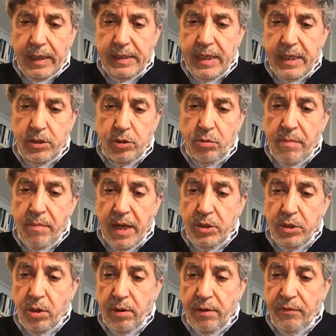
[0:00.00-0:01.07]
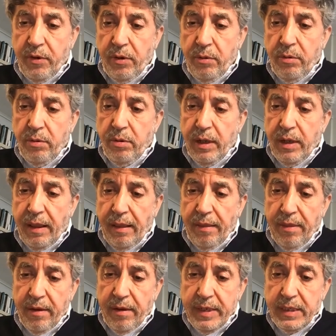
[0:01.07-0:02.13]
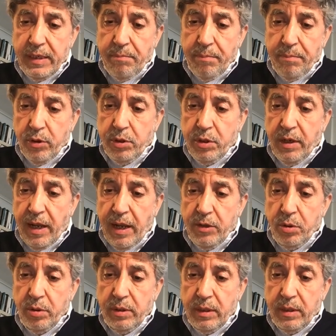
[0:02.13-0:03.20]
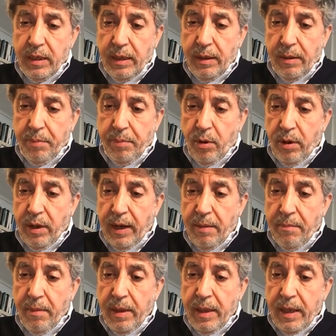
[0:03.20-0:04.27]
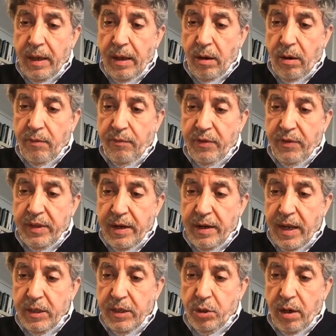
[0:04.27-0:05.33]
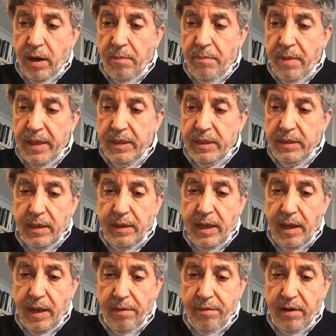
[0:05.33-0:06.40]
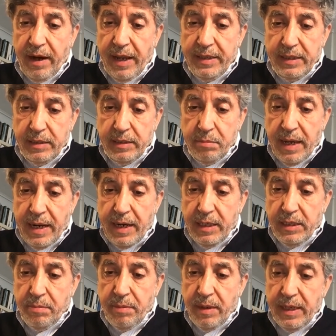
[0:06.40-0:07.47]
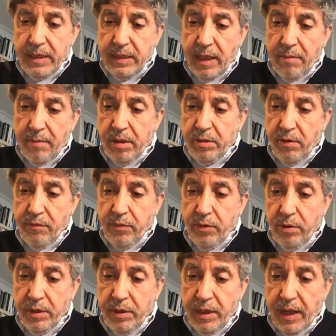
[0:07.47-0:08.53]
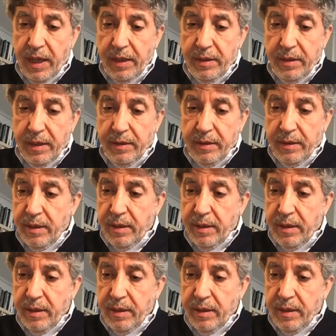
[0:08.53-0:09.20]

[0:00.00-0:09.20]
Just to mention a few, there is a postgraduate program of international medicine health crisis management, established of coordinated